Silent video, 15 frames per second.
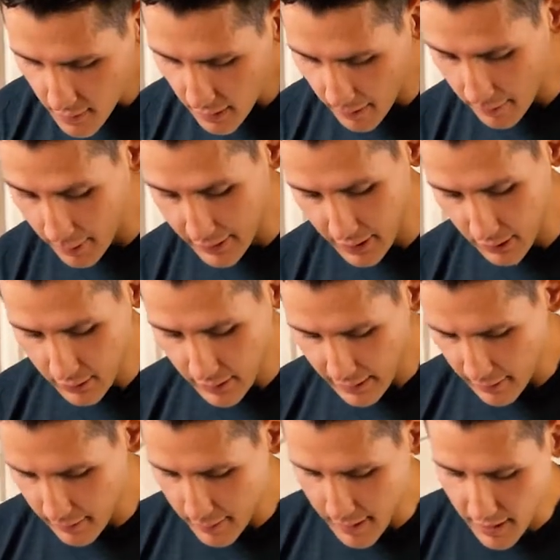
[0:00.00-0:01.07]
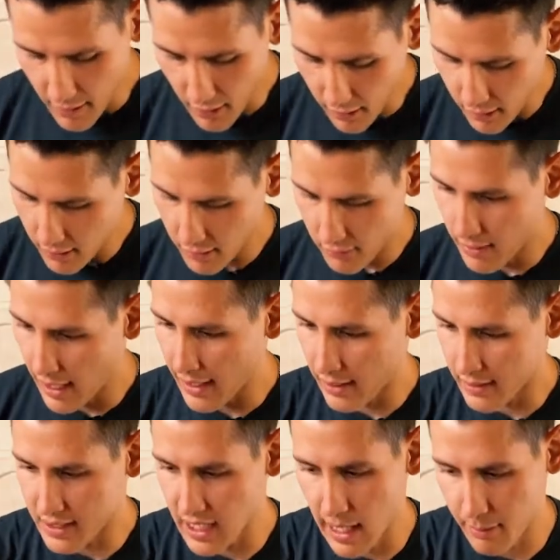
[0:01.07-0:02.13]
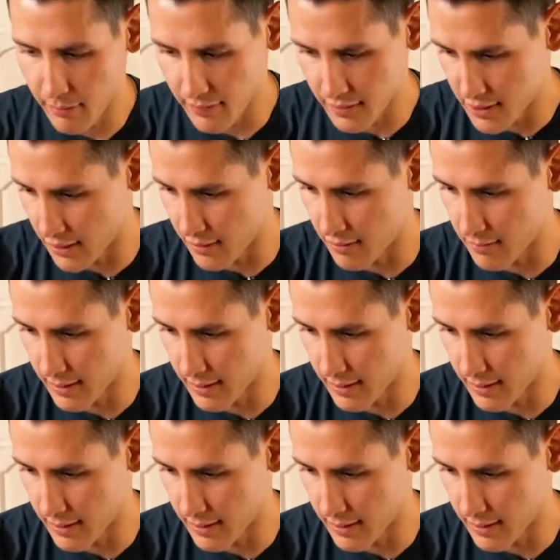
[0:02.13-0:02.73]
but don't let them be right on top of each other,